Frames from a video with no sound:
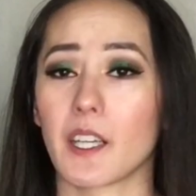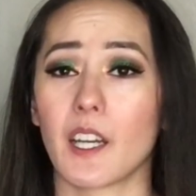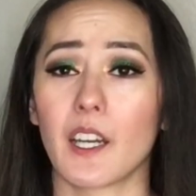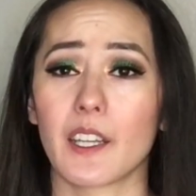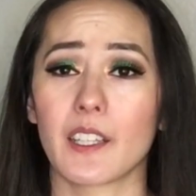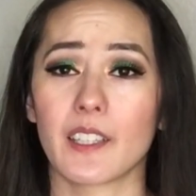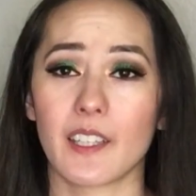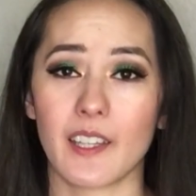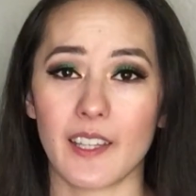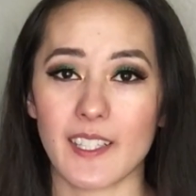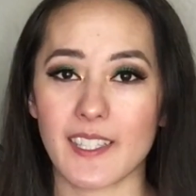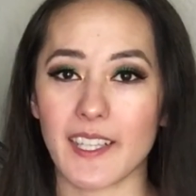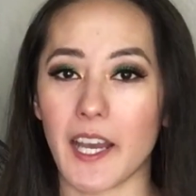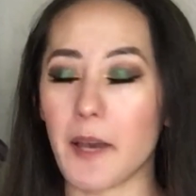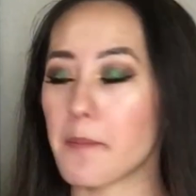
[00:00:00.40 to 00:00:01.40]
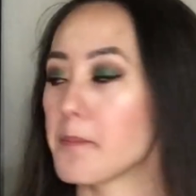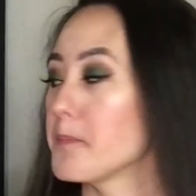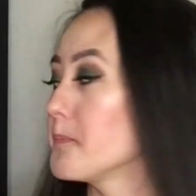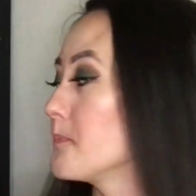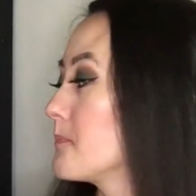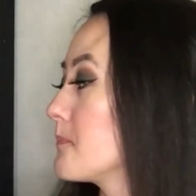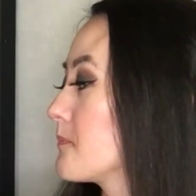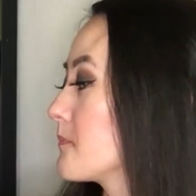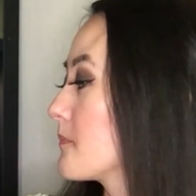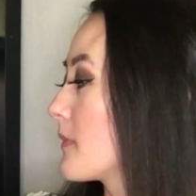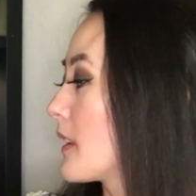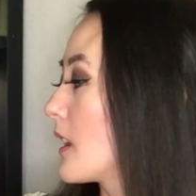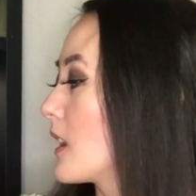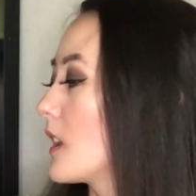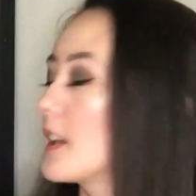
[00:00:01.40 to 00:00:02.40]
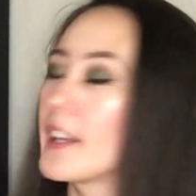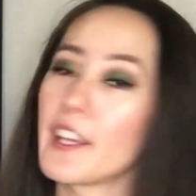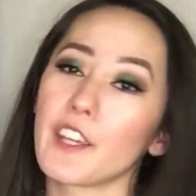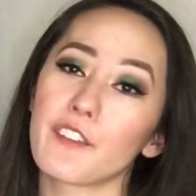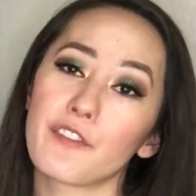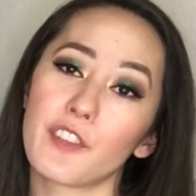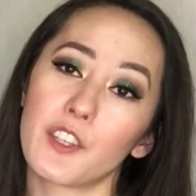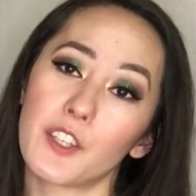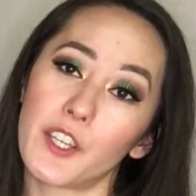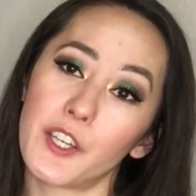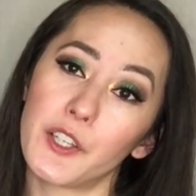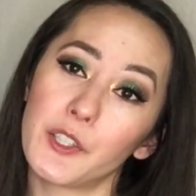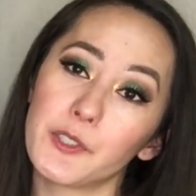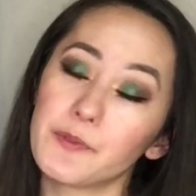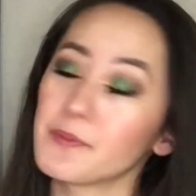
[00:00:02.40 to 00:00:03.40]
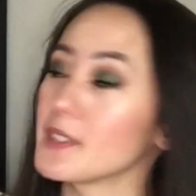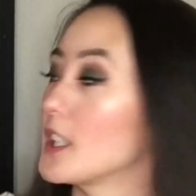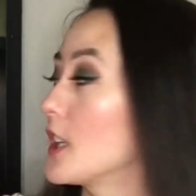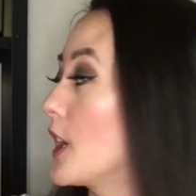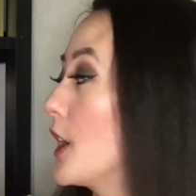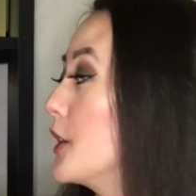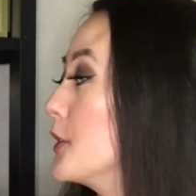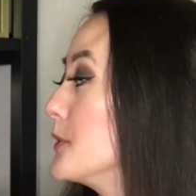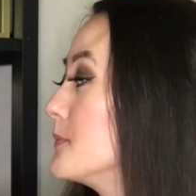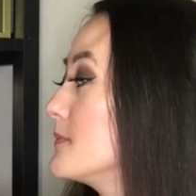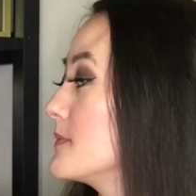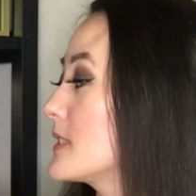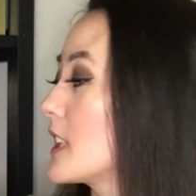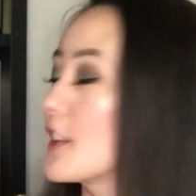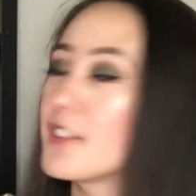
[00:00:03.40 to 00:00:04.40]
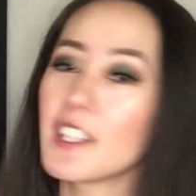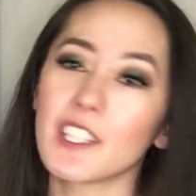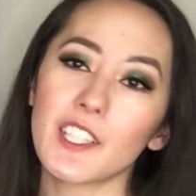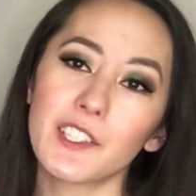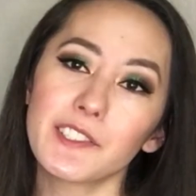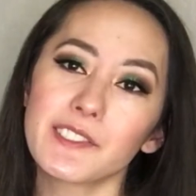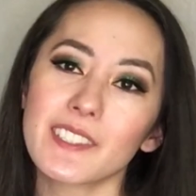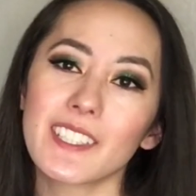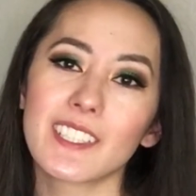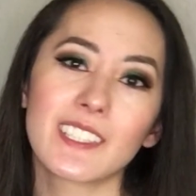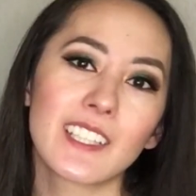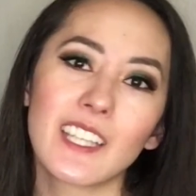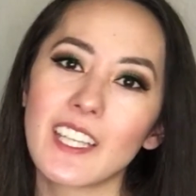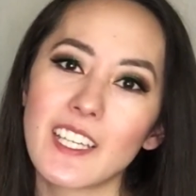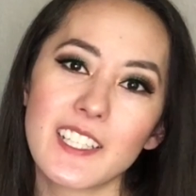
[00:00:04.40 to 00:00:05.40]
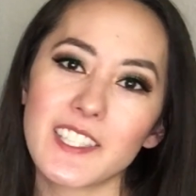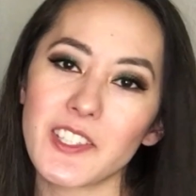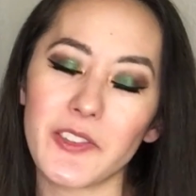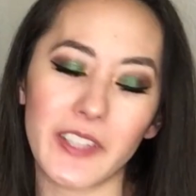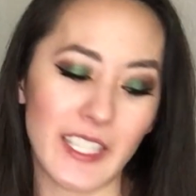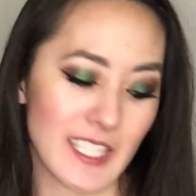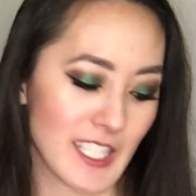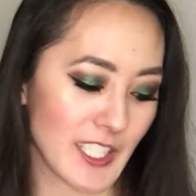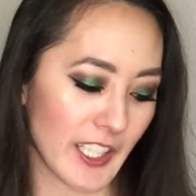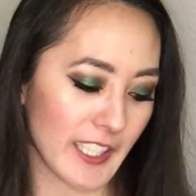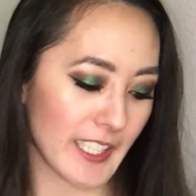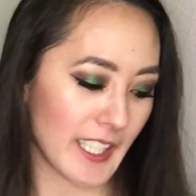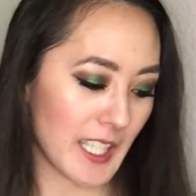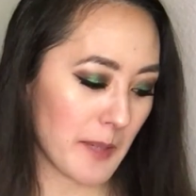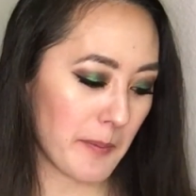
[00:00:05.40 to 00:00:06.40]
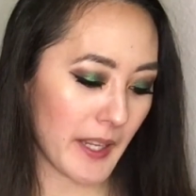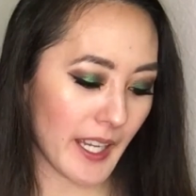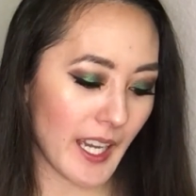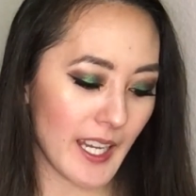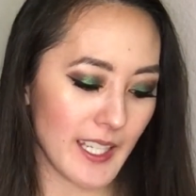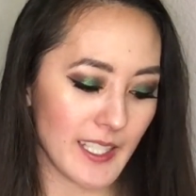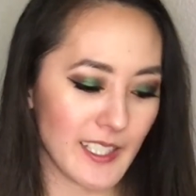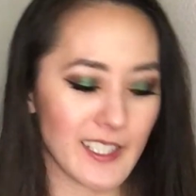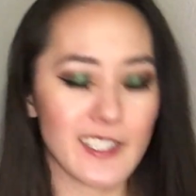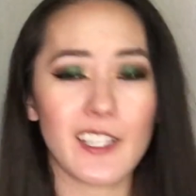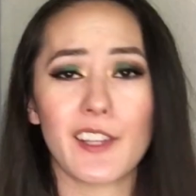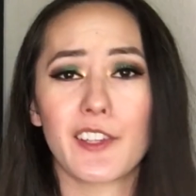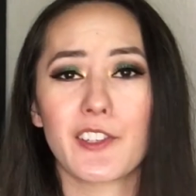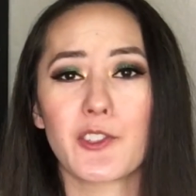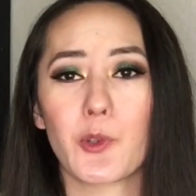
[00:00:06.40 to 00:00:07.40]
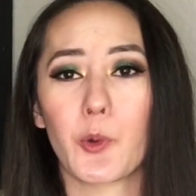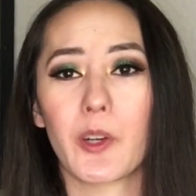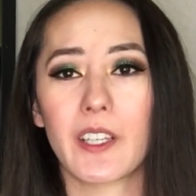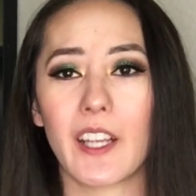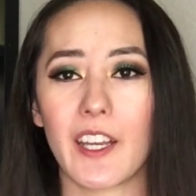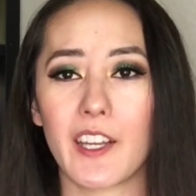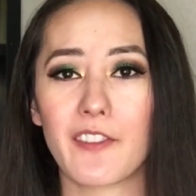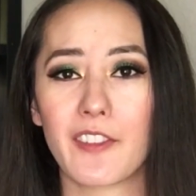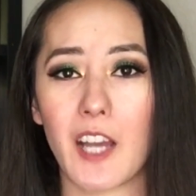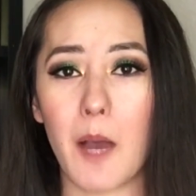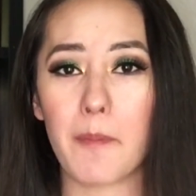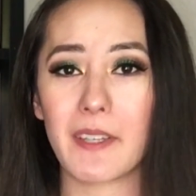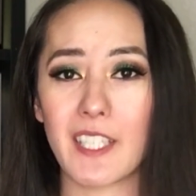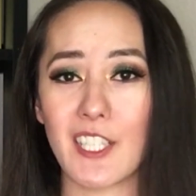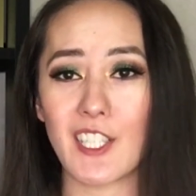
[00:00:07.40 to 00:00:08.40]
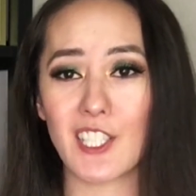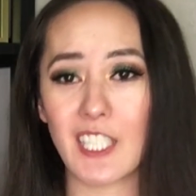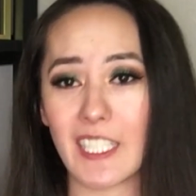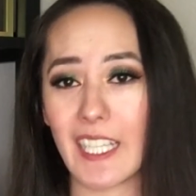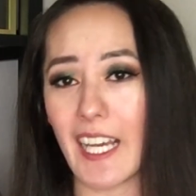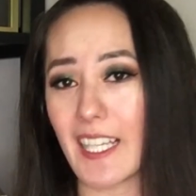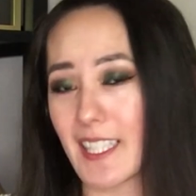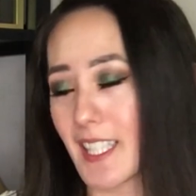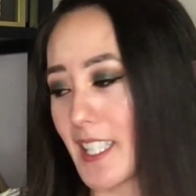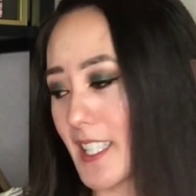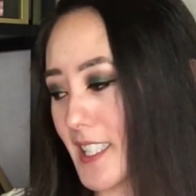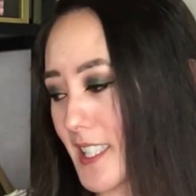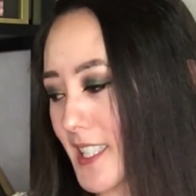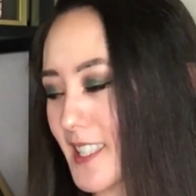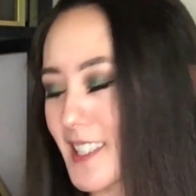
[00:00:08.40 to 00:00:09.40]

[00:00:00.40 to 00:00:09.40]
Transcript: god, this cup, if you know, you know. If you don't get started because there's already enough competition as is.